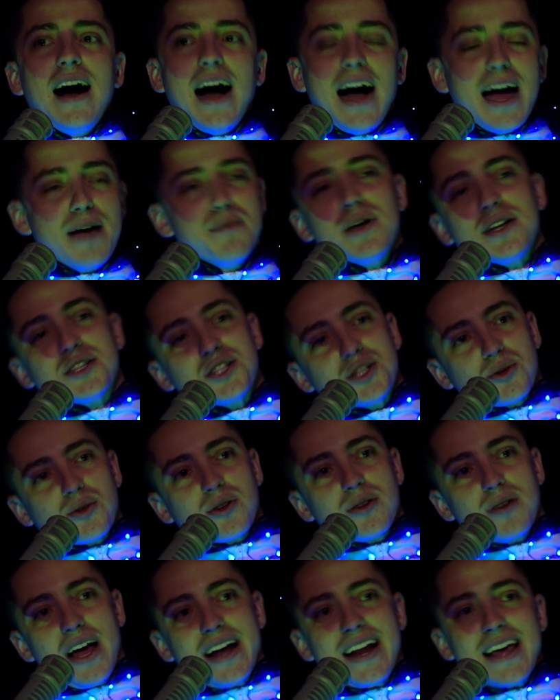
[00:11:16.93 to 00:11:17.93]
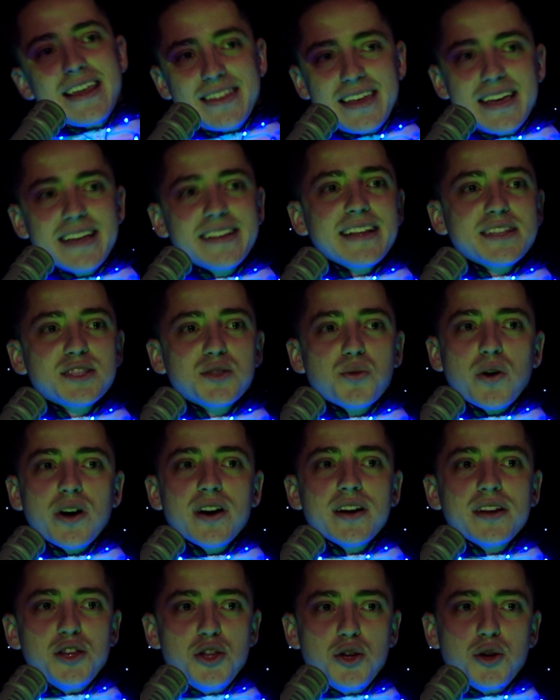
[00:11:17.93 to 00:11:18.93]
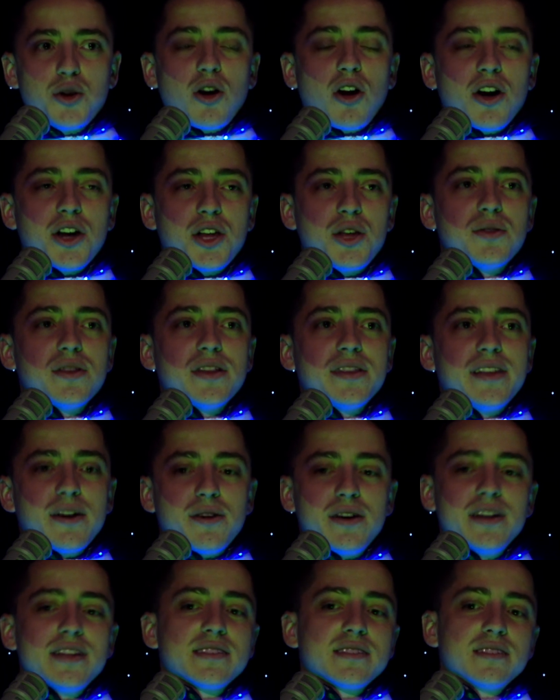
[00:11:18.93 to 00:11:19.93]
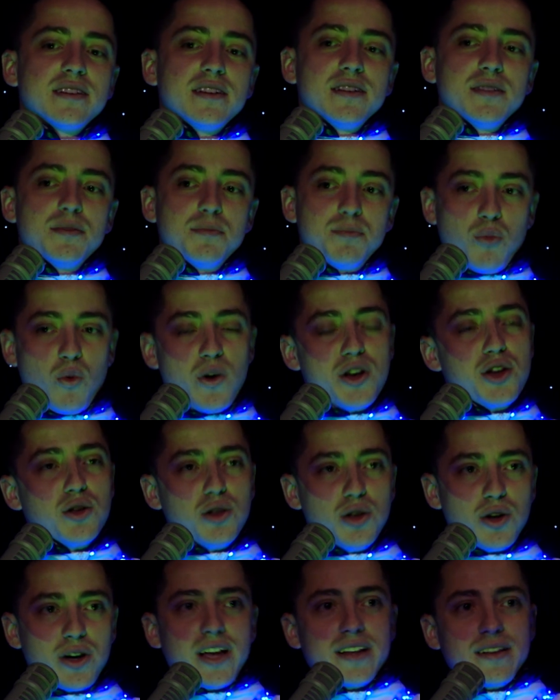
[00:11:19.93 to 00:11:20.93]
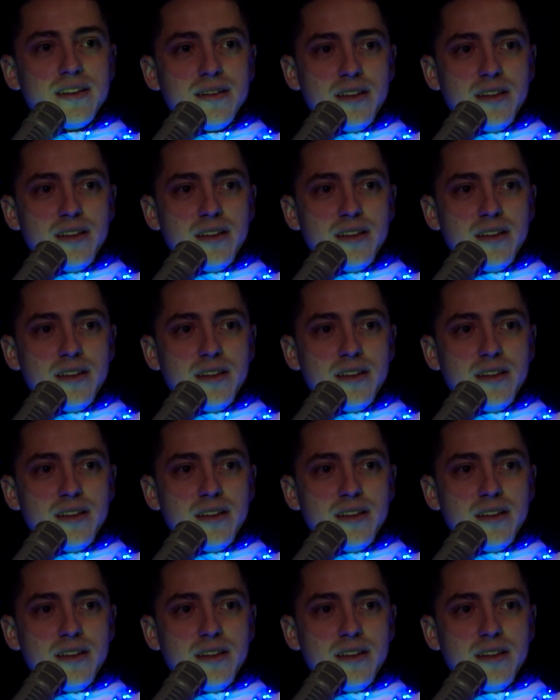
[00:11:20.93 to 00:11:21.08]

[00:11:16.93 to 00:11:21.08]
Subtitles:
I'm not sure. And I think that's where you could argue that there is a, when you look at